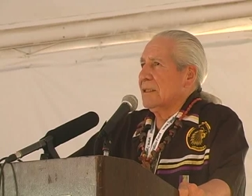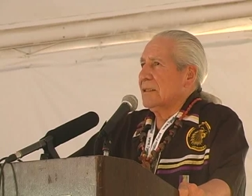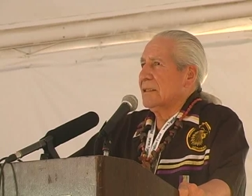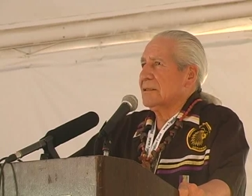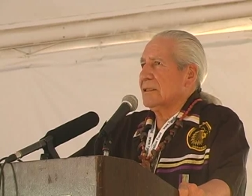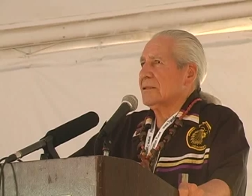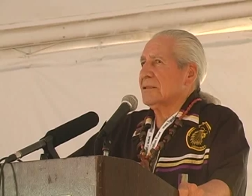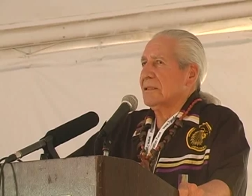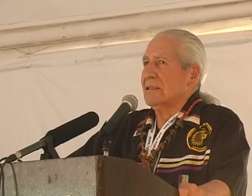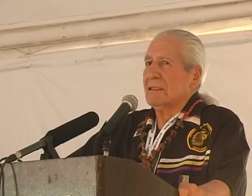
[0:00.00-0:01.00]
This
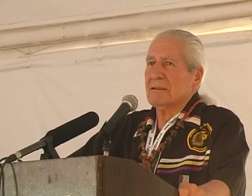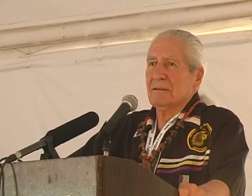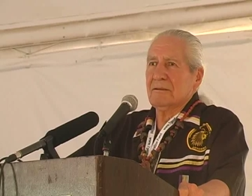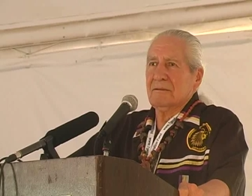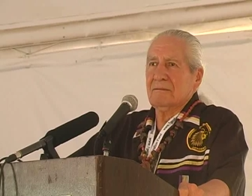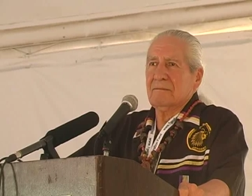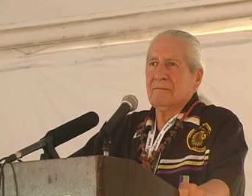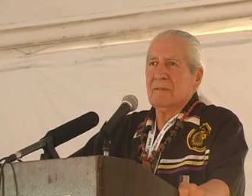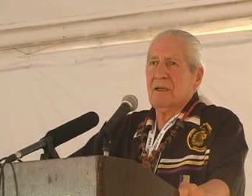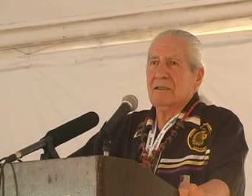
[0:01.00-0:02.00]
is, in this
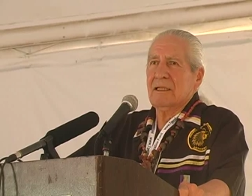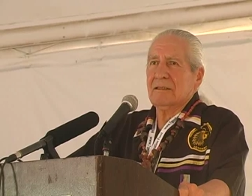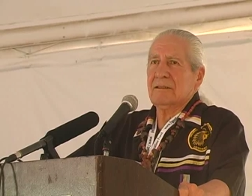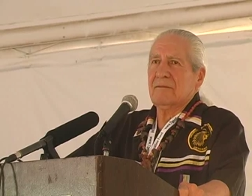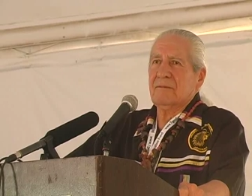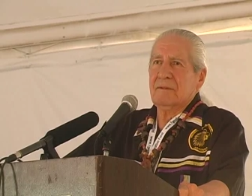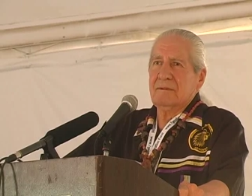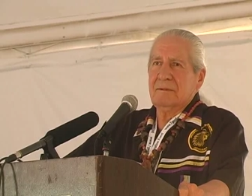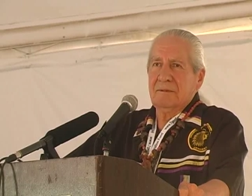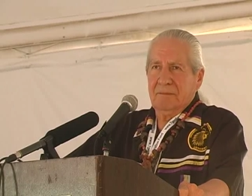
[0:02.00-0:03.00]
context of
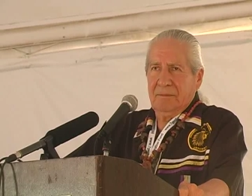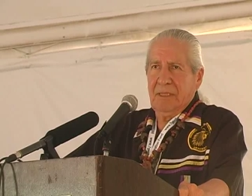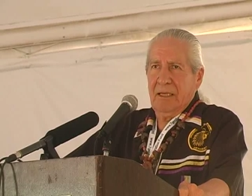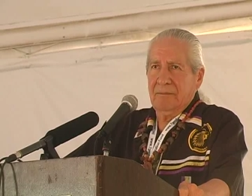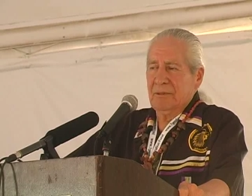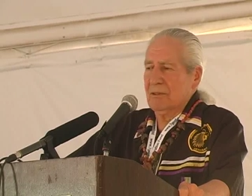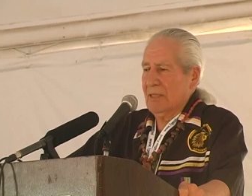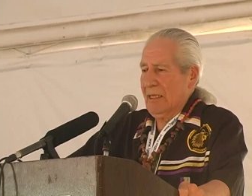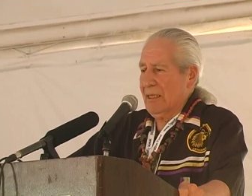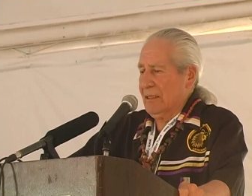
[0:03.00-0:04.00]
times
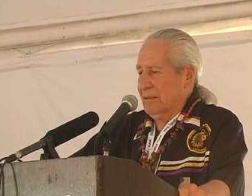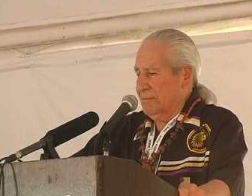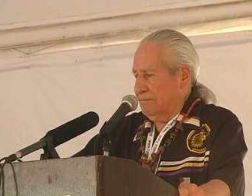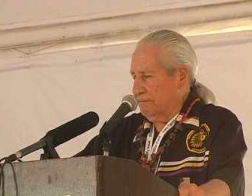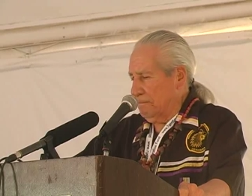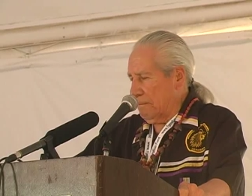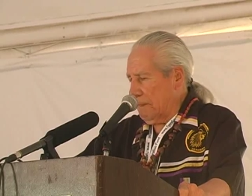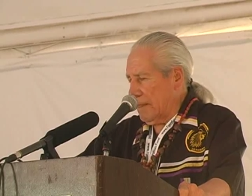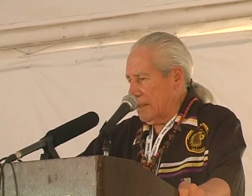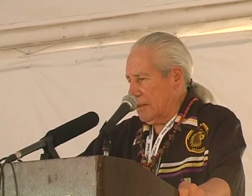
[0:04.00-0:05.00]
today,
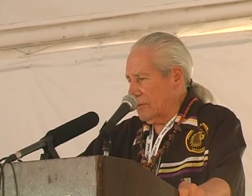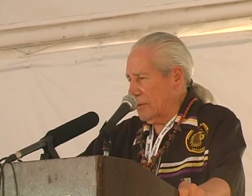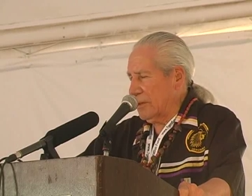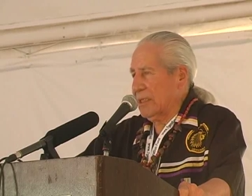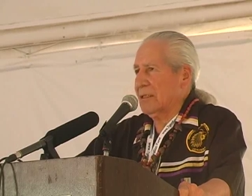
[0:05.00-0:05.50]
we're in